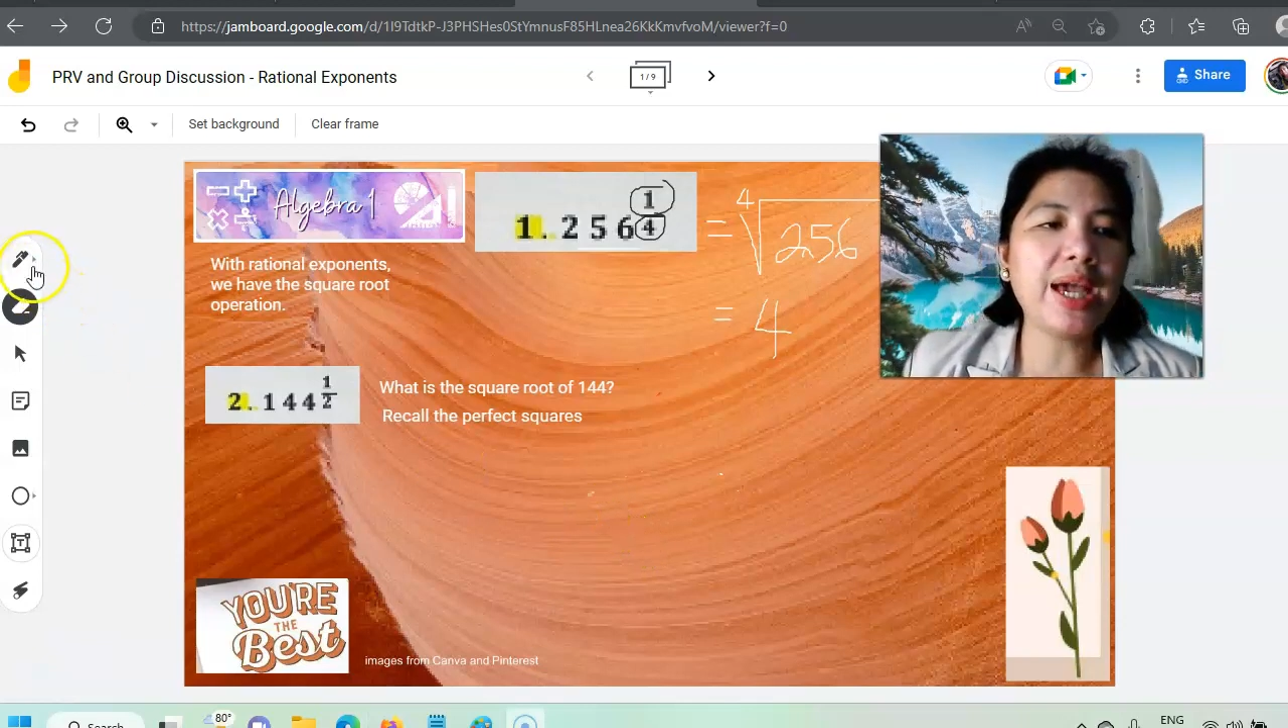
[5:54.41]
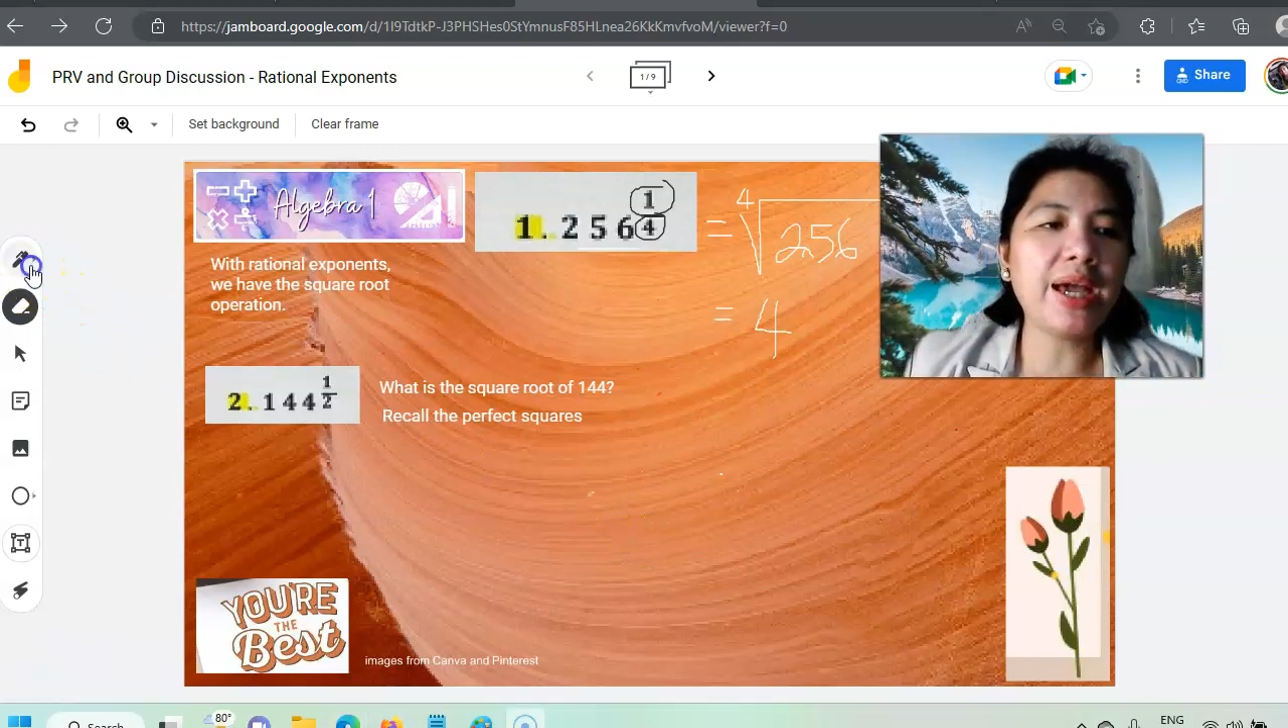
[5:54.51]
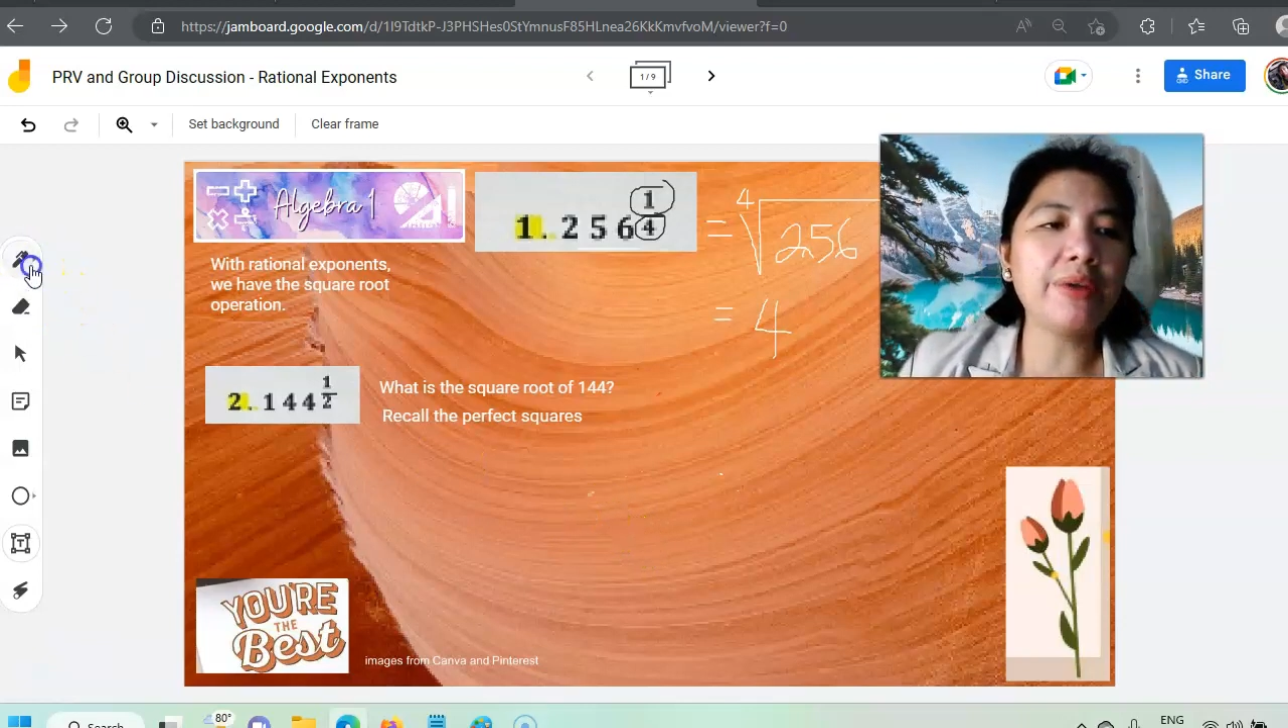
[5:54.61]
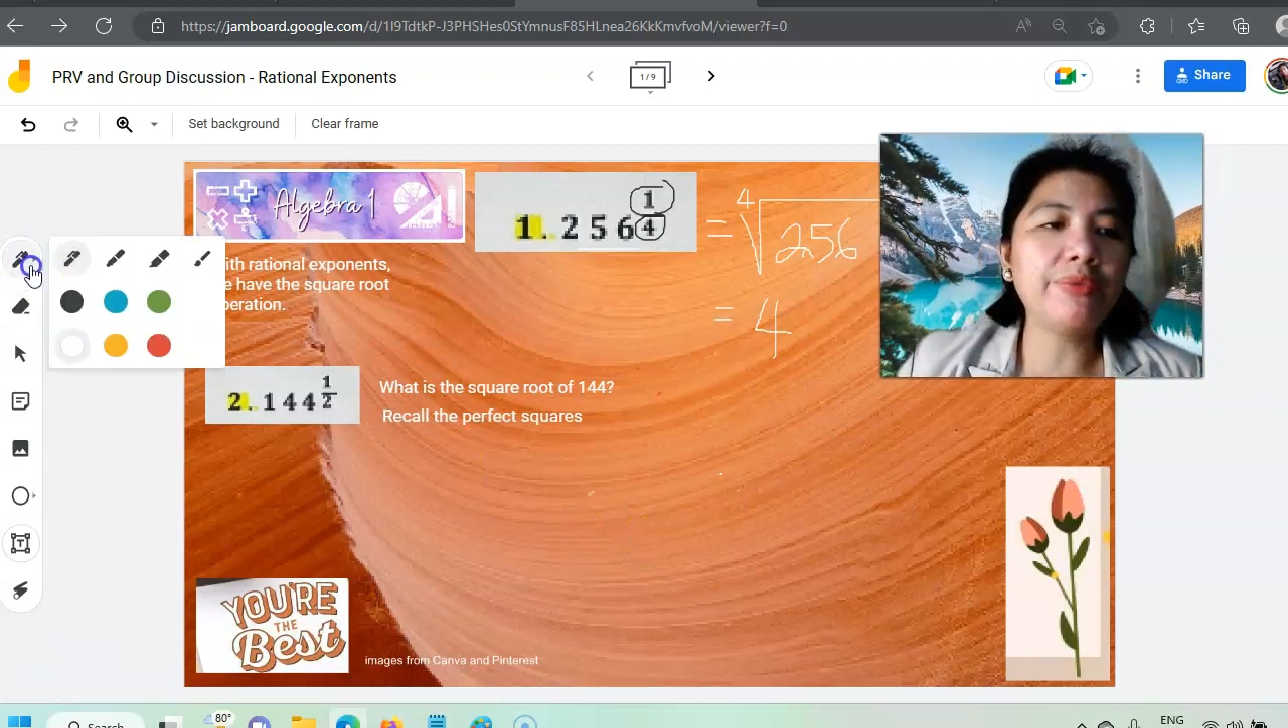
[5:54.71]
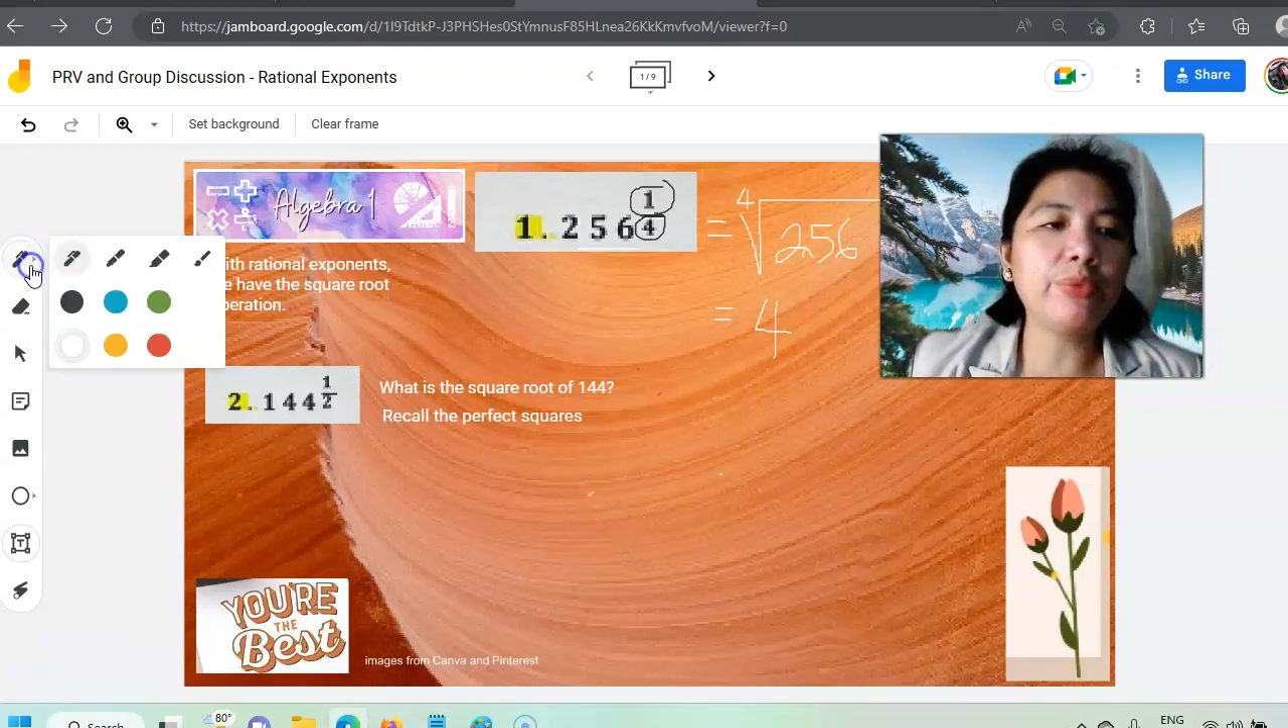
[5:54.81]

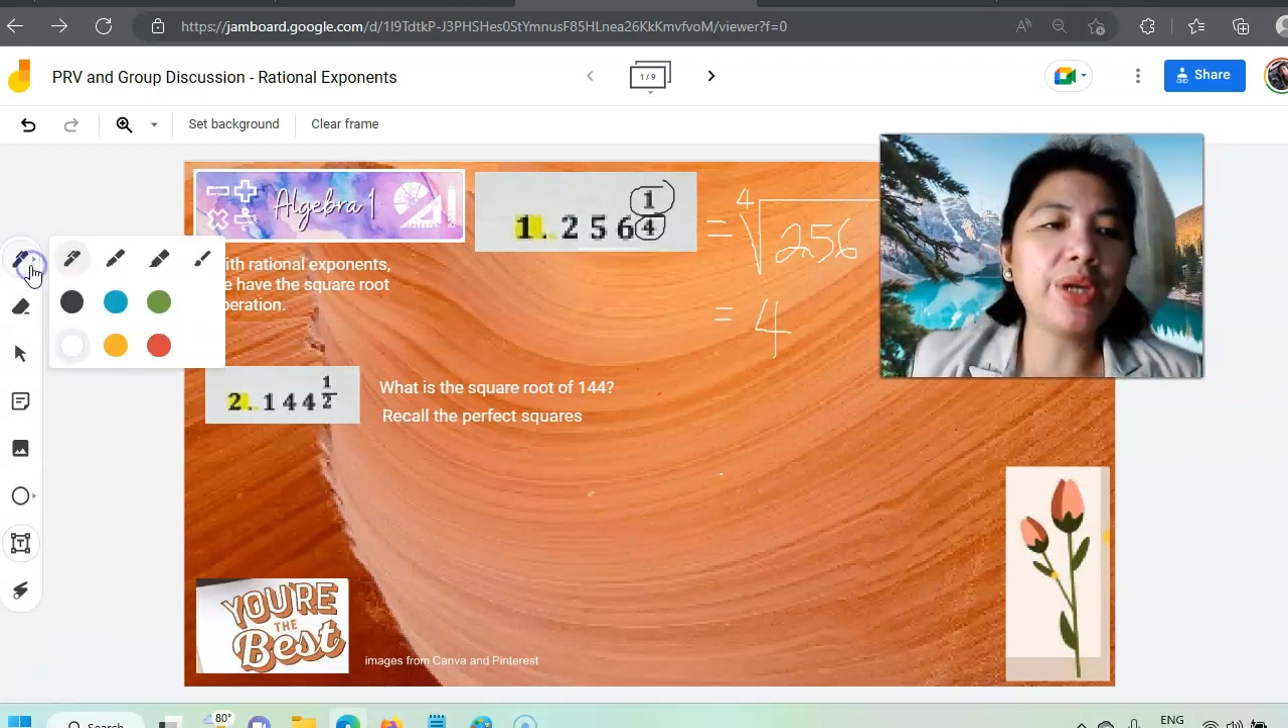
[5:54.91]
have